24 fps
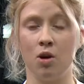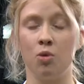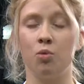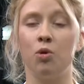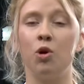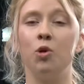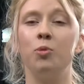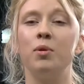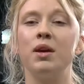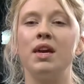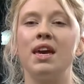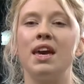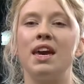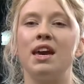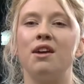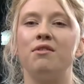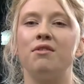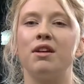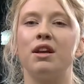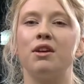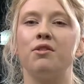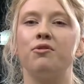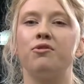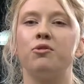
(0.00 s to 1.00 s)
We'll be
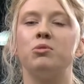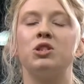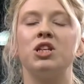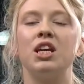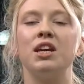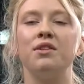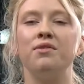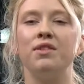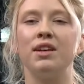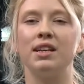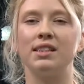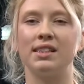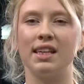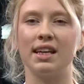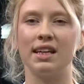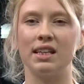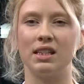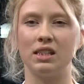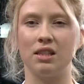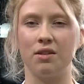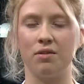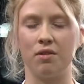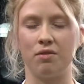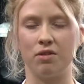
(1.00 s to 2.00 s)
hearing from Chief
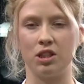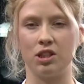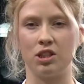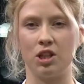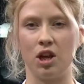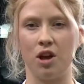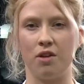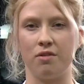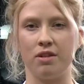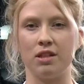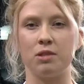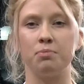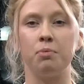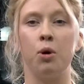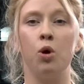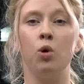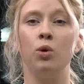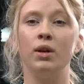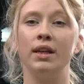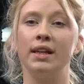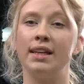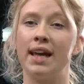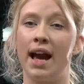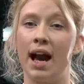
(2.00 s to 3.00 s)
Executive of the service,
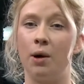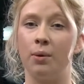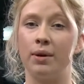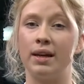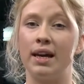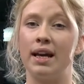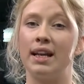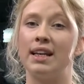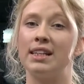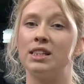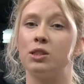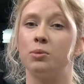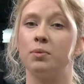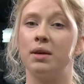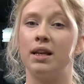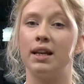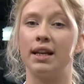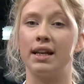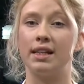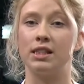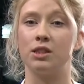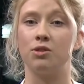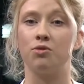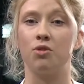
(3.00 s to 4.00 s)
Pauline Howie, a little bit
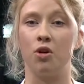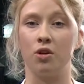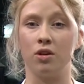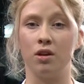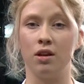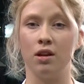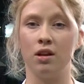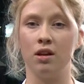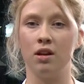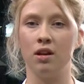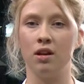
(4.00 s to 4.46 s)
later on.